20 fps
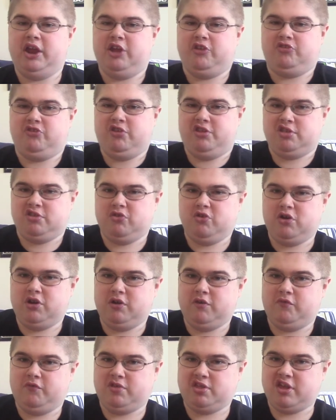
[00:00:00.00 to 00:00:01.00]
she sort
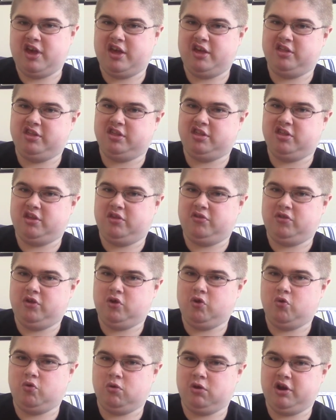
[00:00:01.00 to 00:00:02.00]
of says, in the
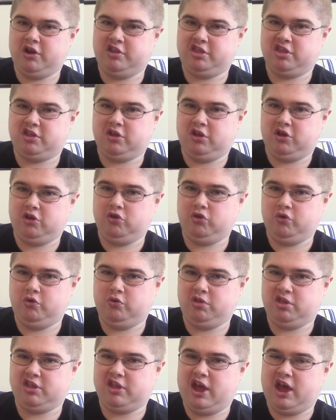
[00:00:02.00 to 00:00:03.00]
chorus,
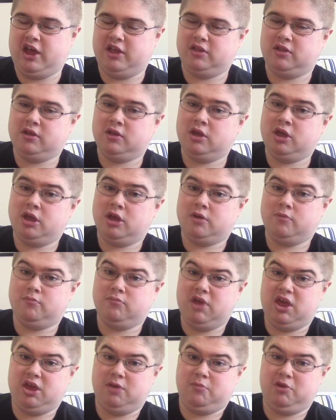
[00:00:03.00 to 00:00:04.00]
concludes that
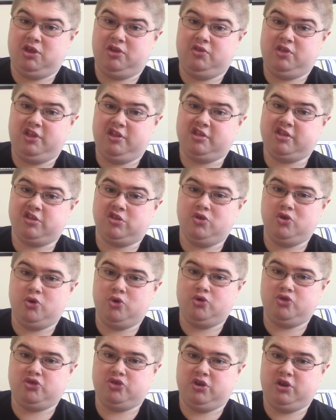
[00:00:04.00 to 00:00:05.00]
maybe these
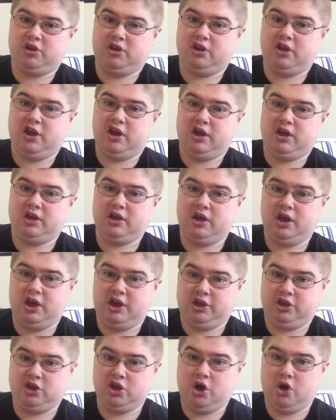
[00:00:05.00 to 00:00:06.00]
two should
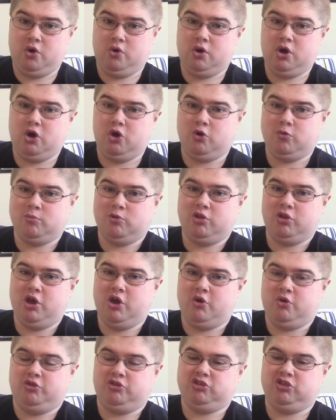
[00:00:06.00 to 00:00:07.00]
go home
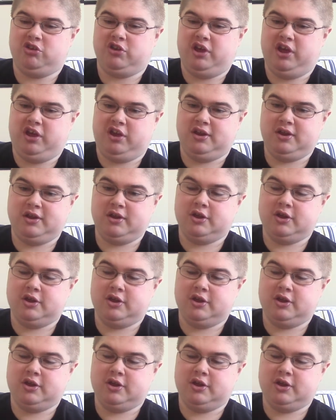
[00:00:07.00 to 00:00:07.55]
alone tonight,